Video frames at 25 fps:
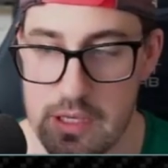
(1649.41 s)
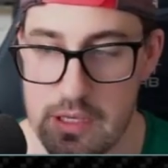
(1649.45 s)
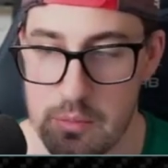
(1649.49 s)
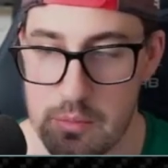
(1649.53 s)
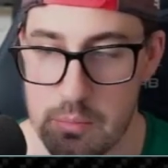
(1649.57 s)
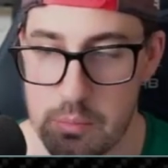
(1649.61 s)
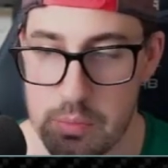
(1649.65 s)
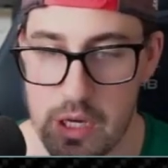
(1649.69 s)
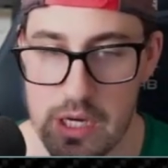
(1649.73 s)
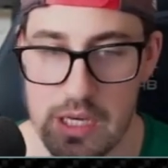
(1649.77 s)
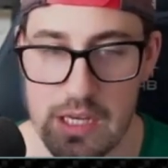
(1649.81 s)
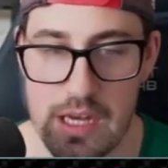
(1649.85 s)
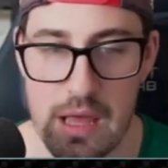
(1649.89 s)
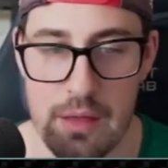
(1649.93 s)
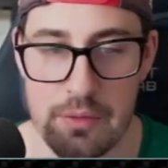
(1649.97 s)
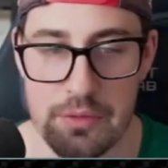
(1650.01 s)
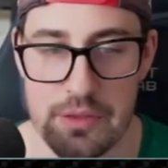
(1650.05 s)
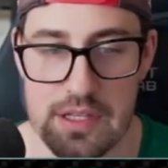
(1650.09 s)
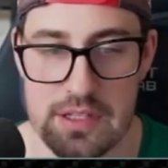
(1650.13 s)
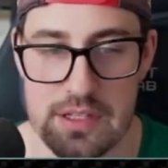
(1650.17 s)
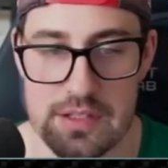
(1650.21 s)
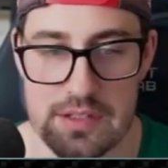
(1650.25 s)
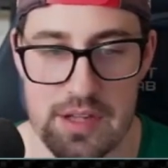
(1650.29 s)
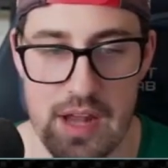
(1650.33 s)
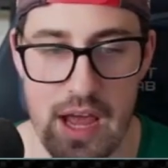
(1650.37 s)
breaking out
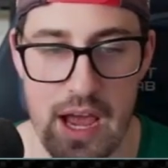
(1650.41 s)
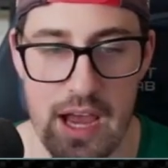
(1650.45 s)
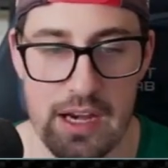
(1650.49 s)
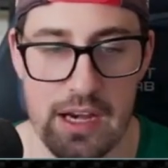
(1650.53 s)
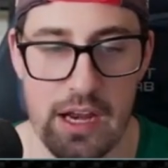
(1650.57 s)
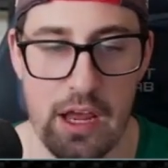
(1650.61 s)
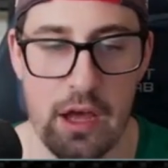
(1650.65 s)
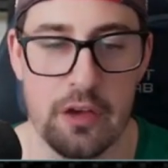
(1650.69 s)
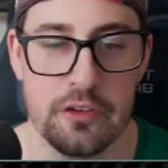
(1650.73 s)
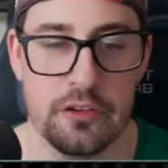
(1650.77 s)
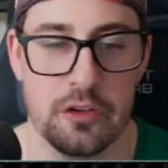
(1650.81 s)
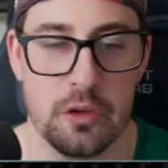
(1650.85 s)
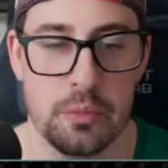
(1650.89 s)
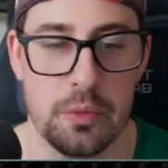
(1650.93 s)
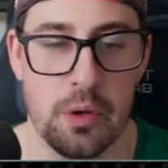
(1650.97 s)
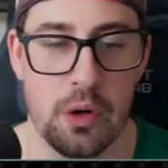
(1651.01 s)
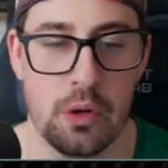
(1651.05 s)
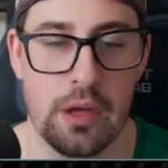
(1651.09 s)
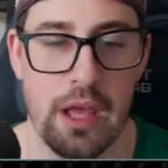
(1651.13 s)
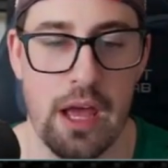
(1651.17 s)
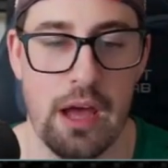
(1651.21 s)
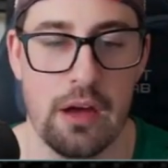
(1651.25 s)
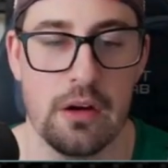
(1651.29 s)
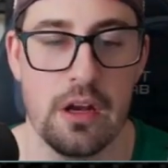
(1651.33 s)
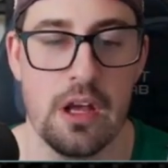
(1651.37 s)
these 9. I also broke
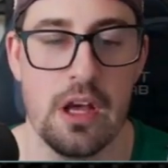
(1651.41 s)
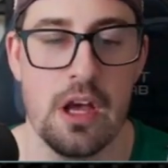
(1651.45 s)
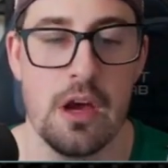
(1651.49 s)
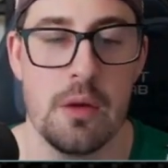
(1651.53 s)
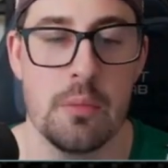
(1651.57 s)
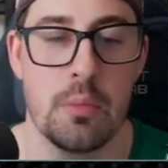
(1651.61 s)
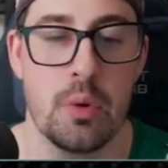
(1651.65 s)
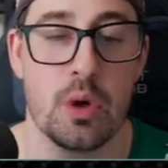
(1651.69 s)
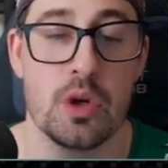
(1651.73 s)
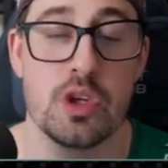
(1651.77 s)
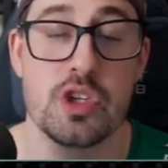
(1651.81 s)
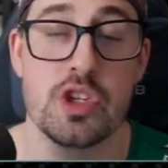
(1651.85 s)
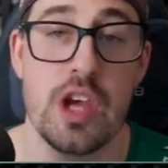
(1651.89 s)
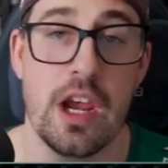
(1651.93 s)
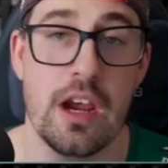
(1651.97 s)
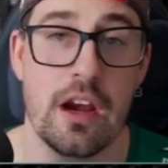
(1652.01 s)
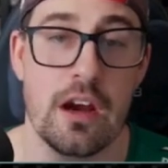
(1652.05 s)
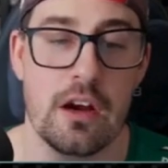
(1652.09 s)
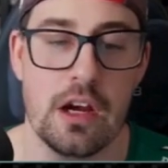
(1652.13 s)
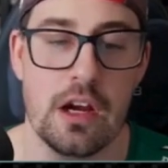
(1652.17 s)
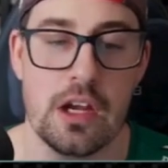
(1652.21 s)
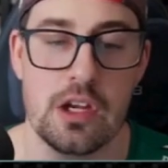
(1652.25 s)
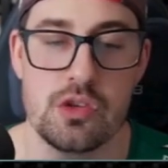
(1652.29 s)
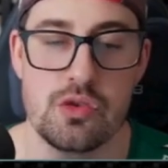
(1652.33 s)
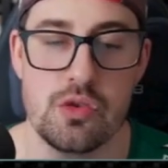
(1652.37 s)
out
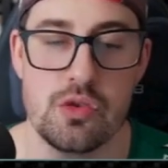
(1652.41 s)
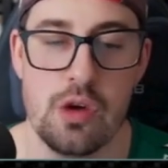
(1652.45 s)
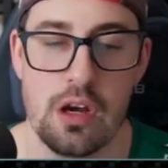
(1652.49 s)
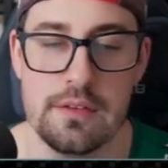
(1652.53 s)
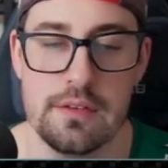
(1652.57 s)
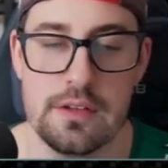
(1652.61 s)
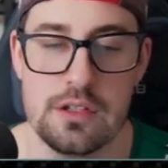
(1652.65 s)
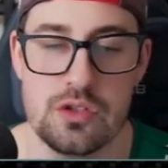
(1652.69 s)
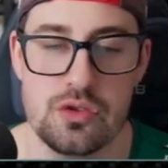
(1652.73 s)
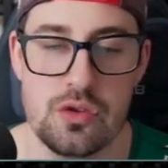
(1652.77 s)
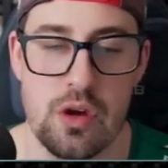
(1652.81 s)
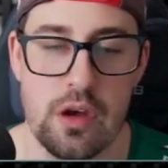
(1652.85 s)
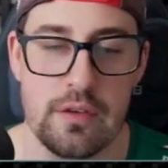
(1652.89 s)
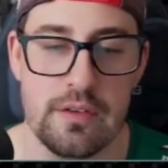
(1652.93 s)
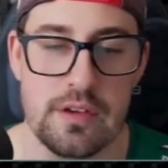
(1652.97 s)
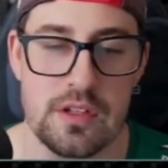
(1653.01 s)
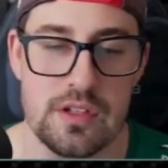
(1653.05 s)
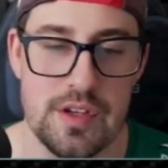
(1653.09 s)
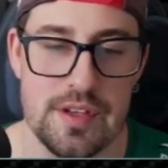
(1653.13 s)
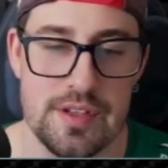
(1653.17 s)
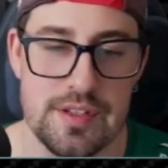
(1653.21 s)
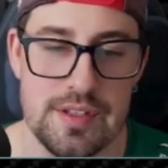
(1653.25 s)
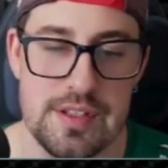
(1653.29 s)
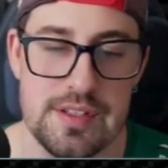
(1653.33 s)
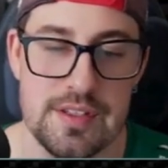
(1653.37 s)
Pourchaire and Drugovich
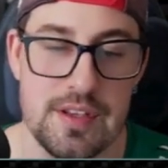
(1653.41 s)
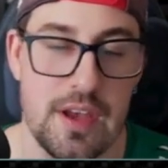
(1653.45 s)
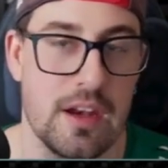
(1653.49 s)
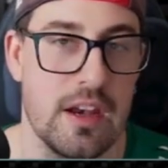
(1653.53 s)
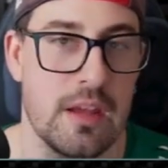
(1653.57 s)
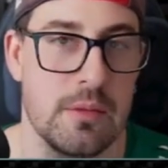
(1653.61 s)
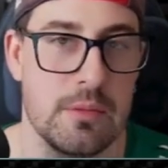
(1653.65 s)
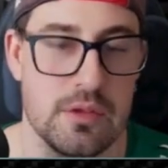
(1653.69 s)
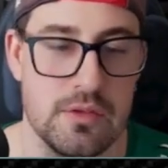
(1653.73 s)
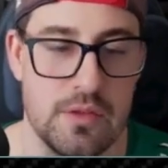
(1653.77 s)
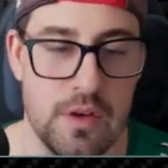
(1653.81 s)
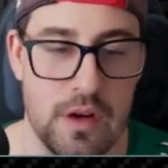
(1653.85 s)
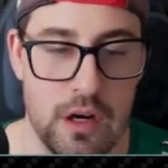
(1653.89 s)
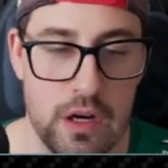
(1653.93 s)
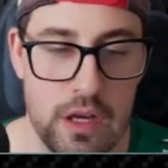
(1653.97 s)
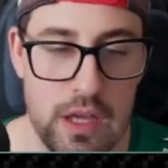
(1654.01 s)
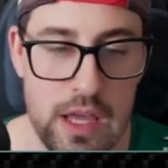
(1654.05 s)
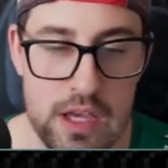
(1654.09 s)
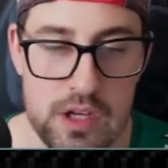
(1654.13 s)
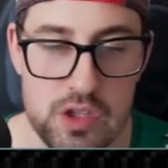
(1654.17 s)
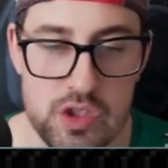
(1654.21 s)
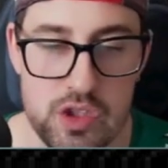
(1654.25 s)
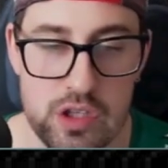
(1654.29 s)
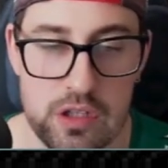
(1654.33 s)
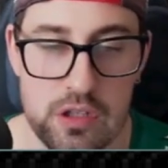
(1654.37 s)
because he's got an image
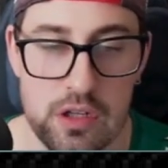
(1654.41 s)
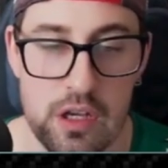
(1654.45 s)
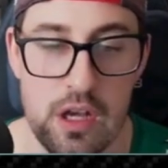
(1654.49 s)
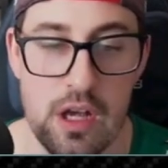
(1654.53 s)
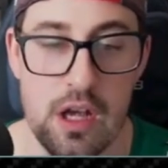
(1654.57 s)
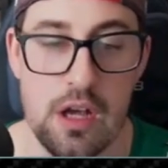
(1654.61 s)
variation.